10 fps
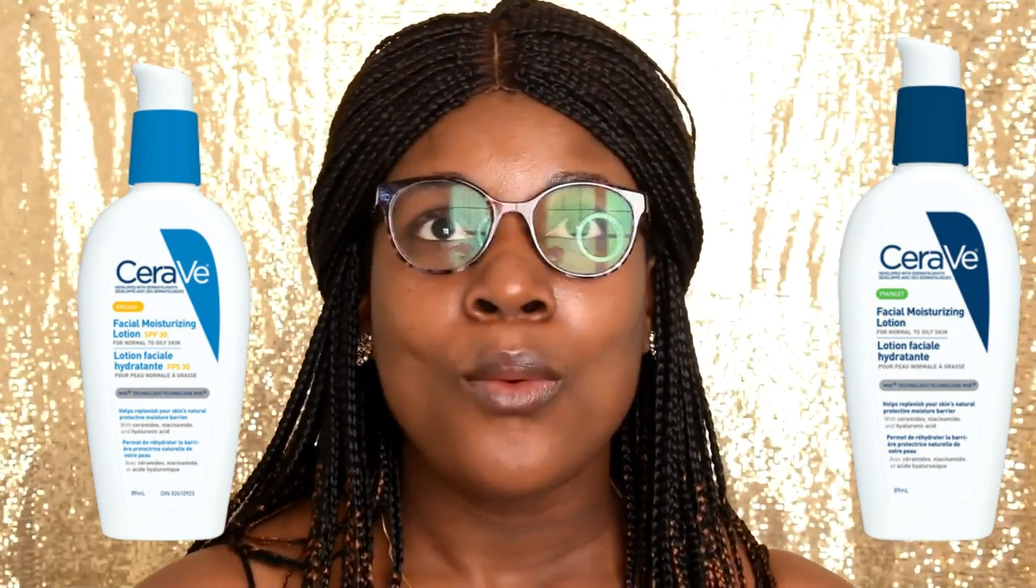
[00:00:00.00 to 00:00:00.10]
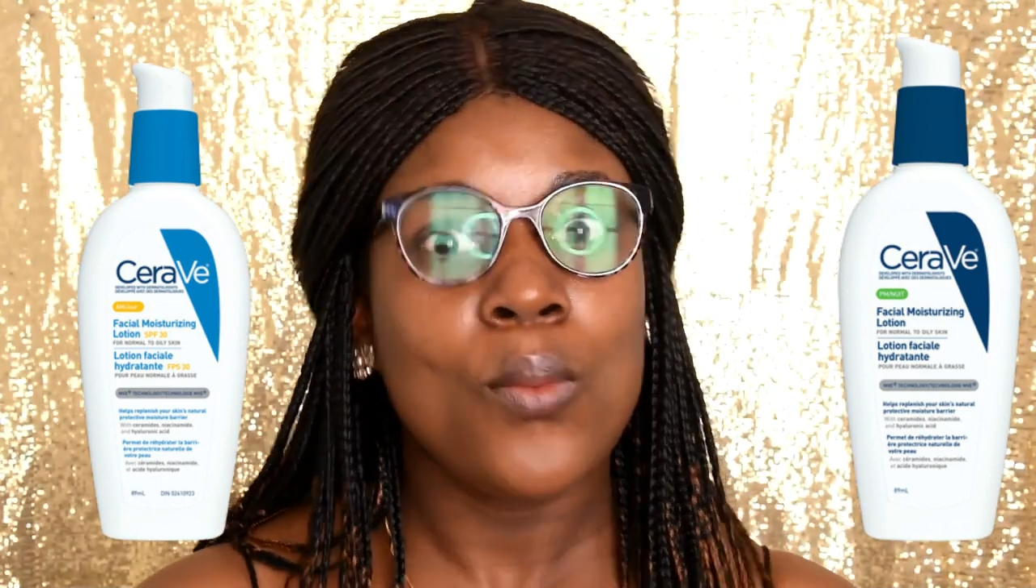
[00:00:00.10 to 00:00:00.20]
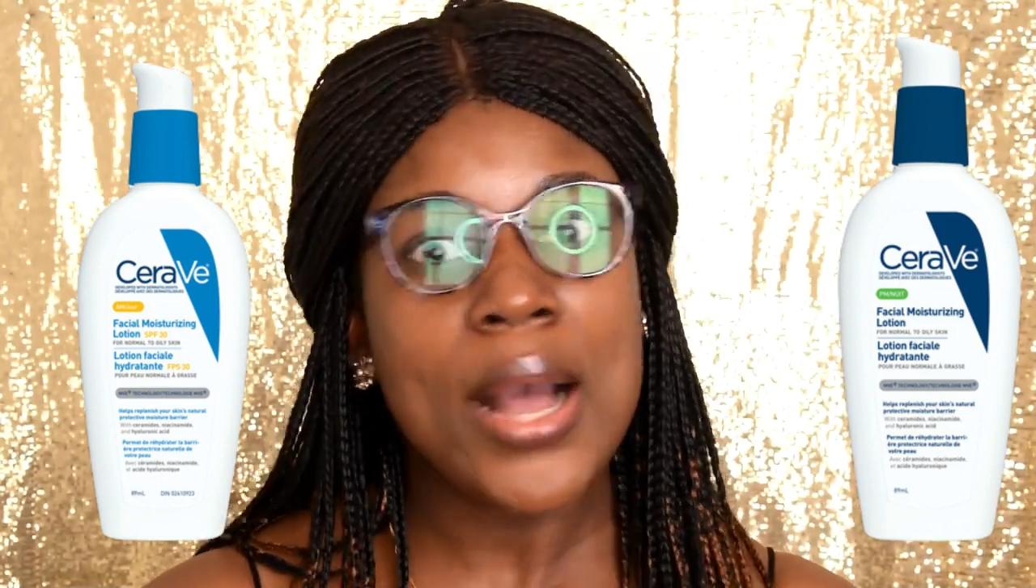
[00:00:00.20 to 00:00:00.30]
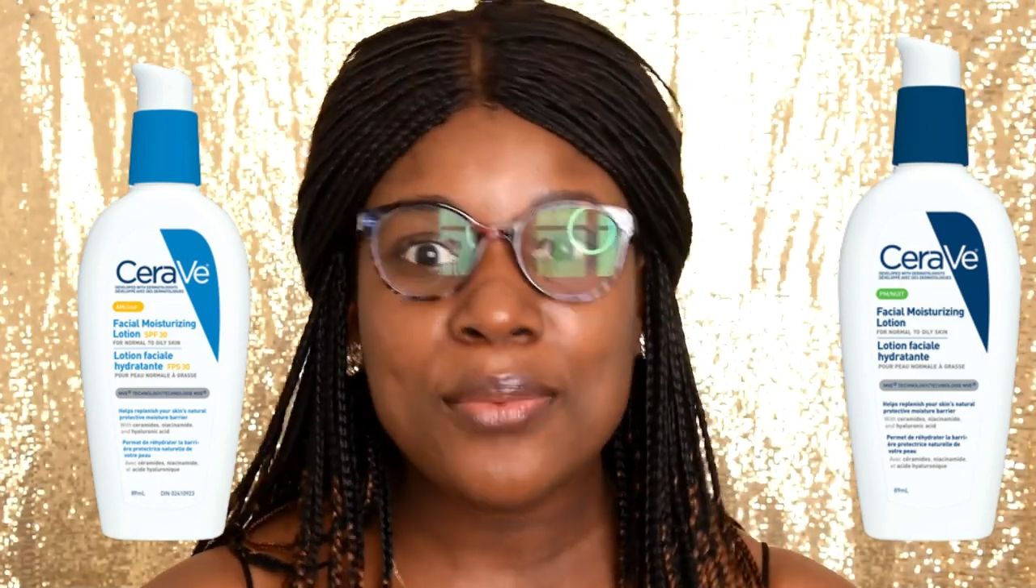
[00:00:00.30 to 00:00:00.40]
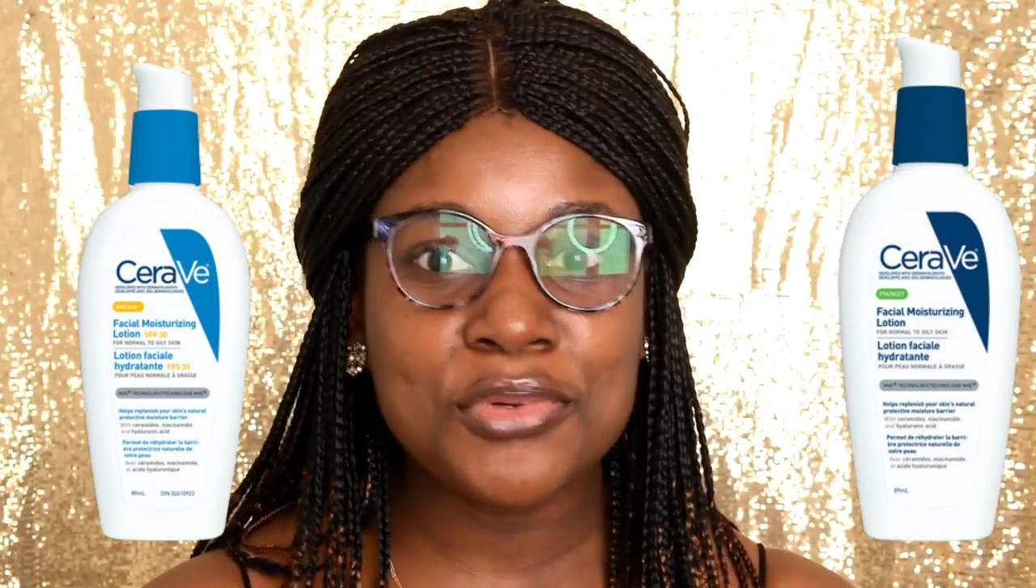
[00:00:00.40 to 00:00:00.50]

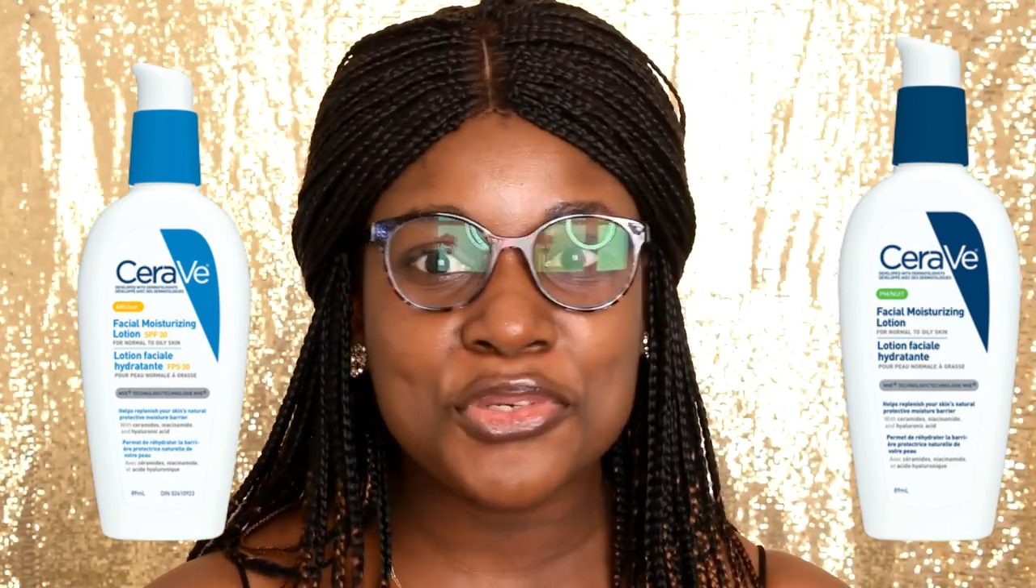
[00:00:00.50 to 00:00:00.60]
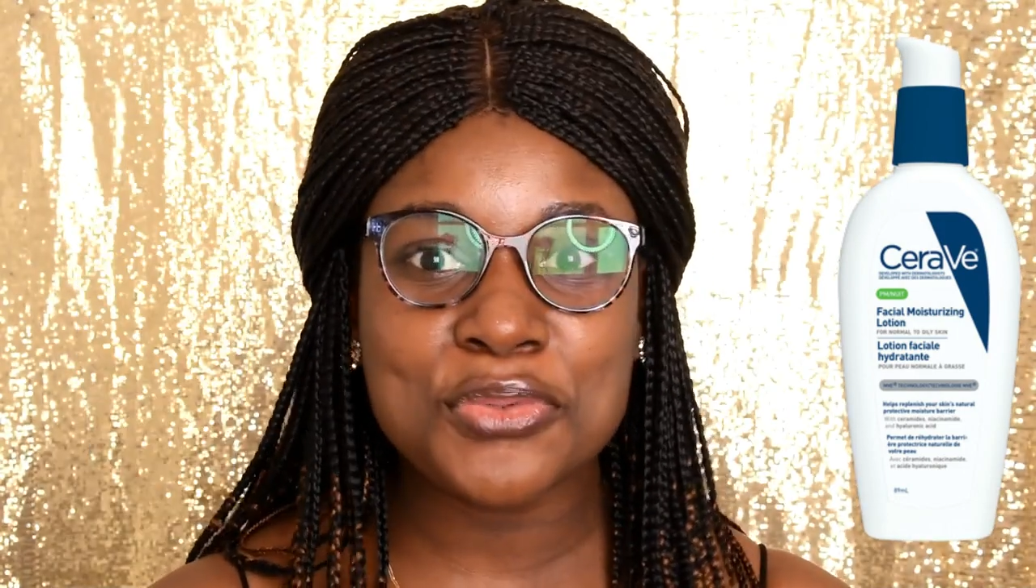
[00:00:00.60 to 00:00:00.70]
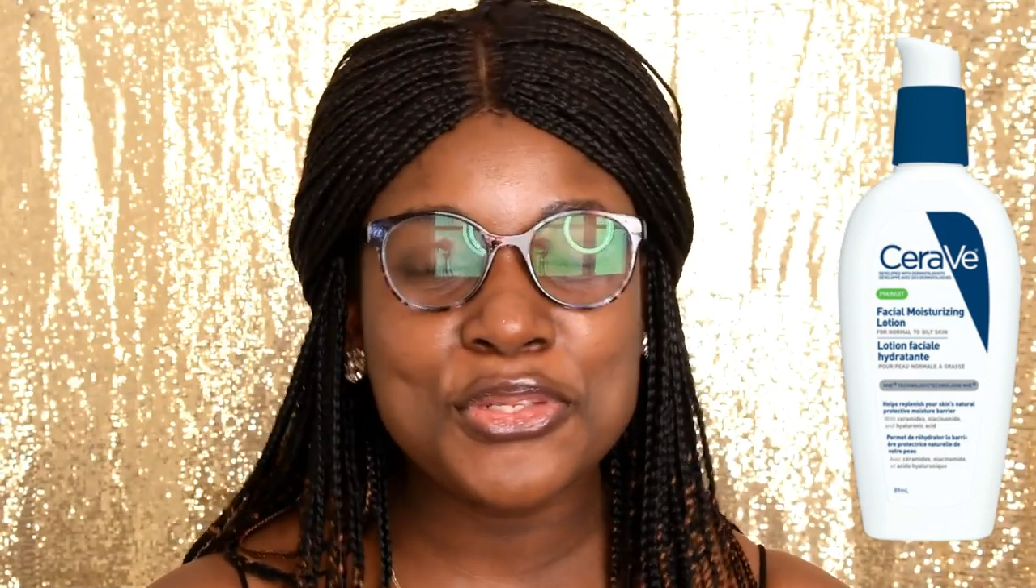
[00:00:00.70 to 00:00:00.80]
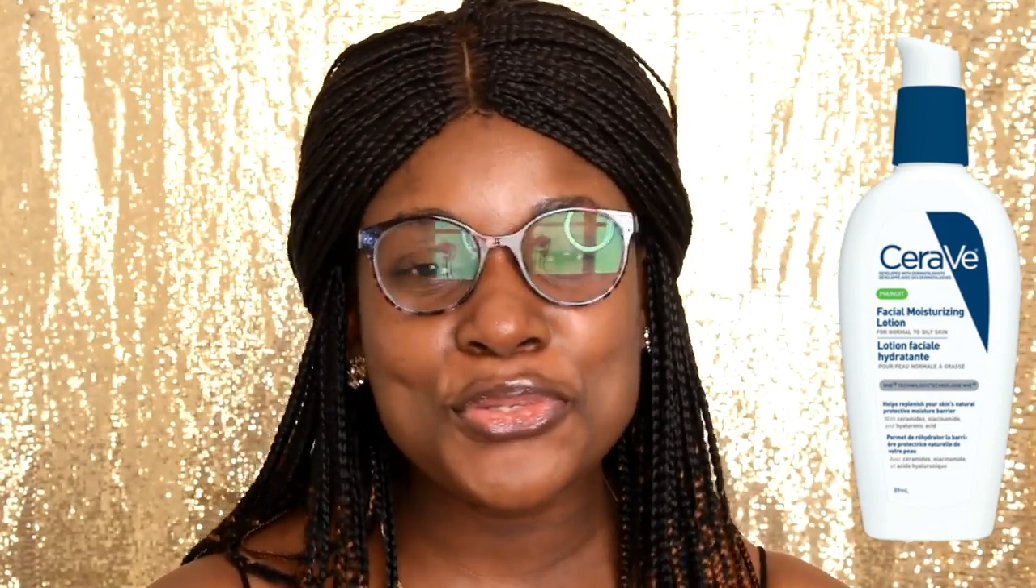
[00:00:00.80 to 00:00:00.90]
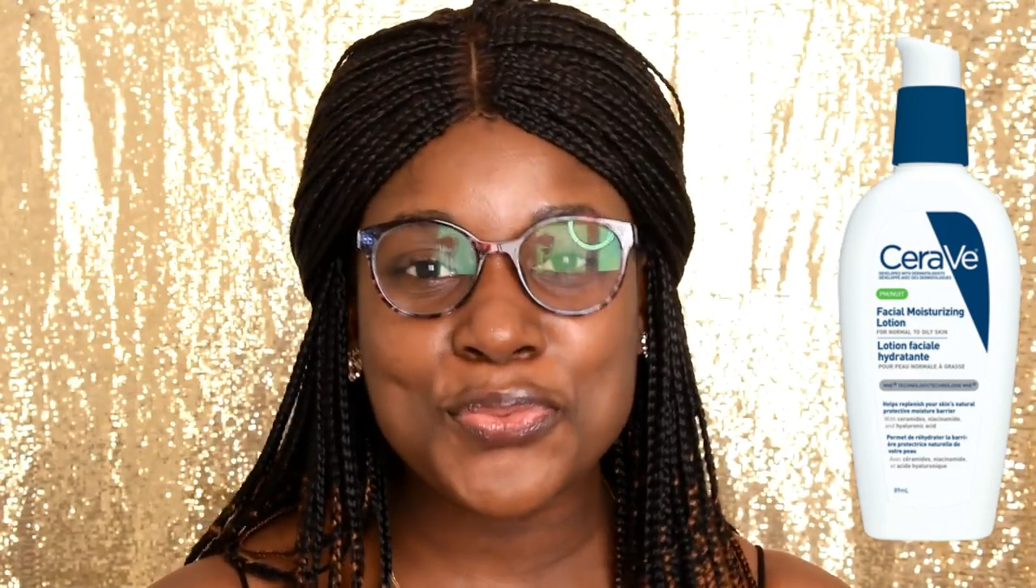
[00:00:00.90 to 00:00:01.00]
why would you
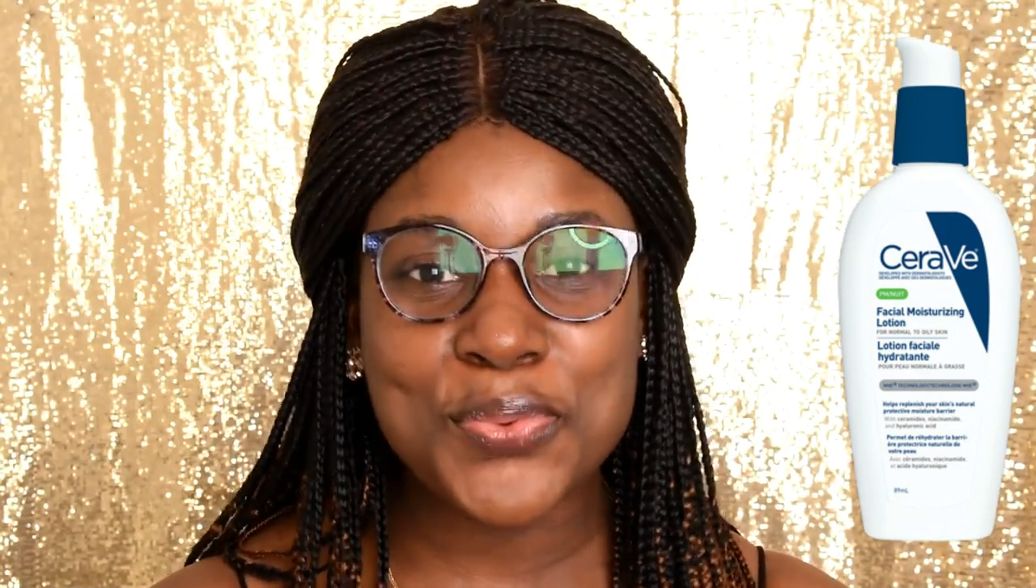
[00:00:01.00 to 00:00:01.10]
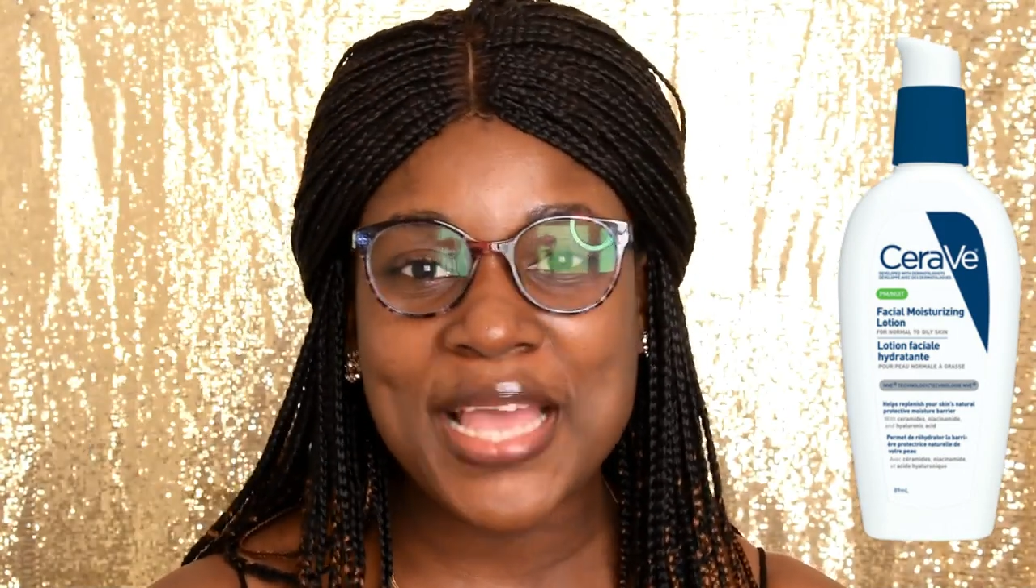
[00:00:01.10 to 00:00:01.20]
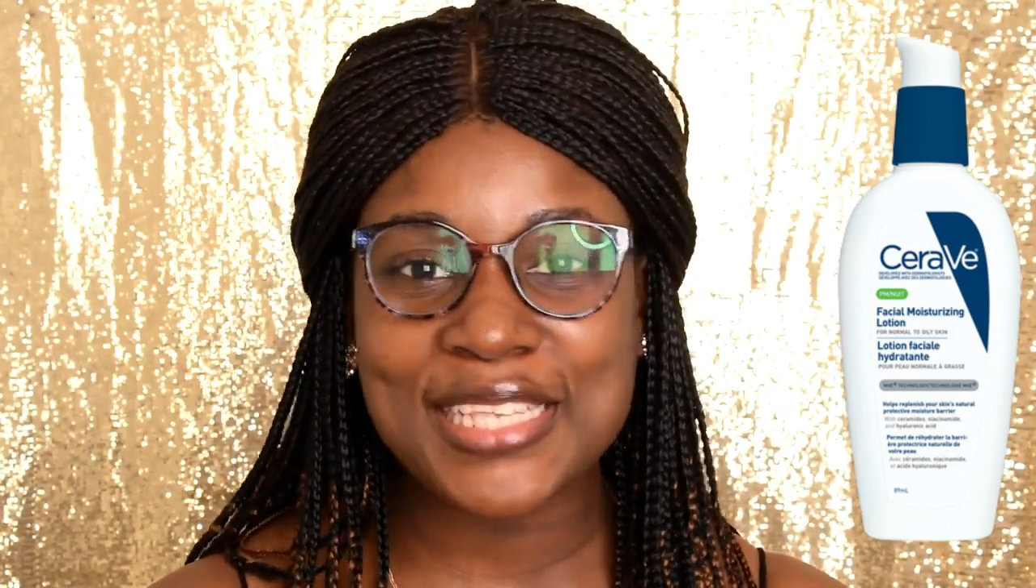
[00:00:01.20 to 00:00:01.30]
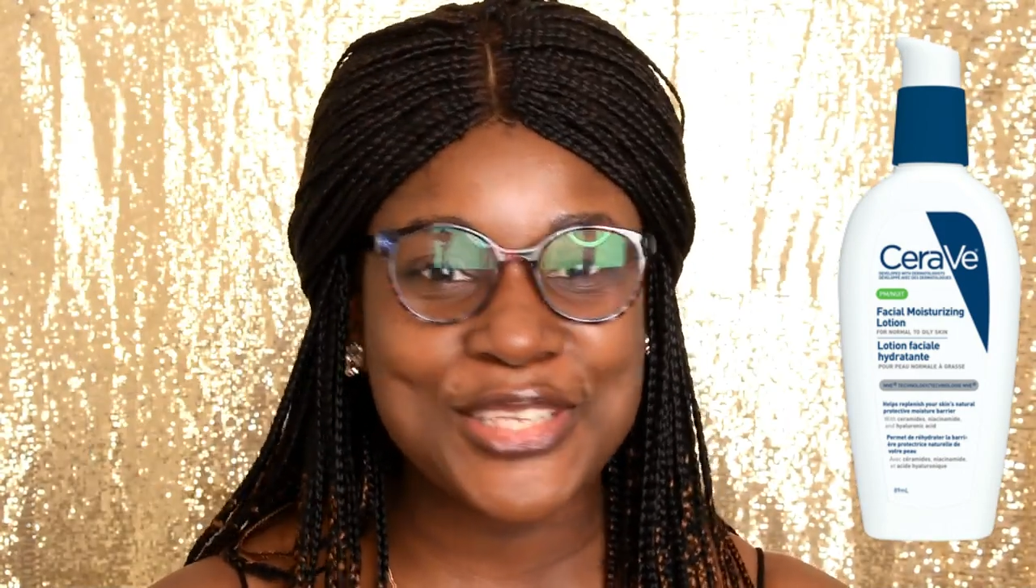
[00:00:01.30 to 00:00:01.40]
want to wear